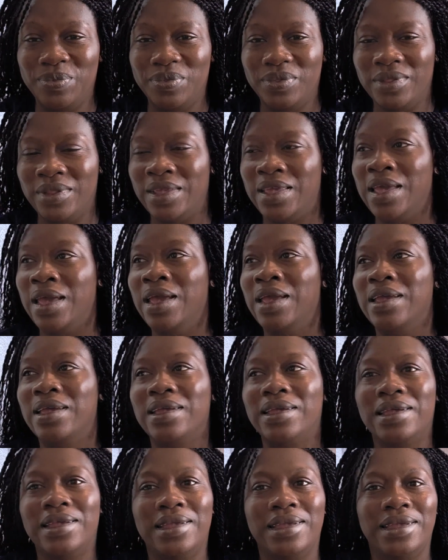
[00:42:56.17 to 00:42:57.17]
Okay,
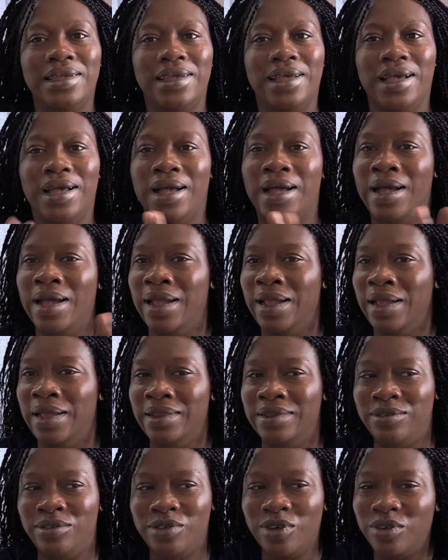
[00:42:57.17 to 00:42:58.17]
I
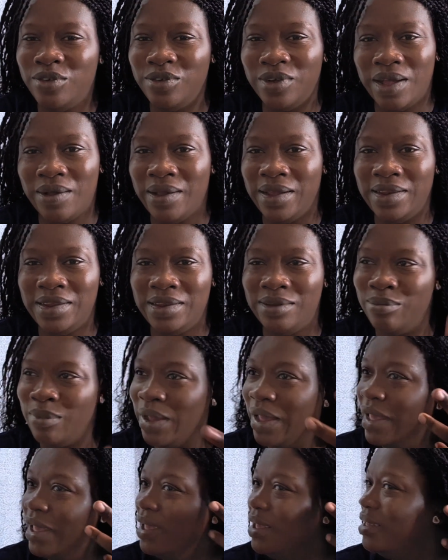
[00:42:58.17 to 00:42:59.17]
showed you how I did
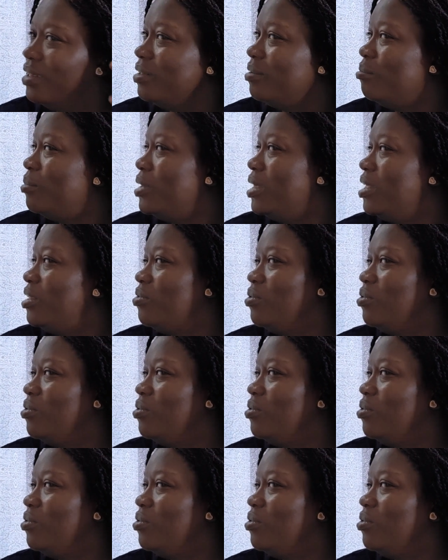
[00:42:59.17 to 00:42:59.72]
my mini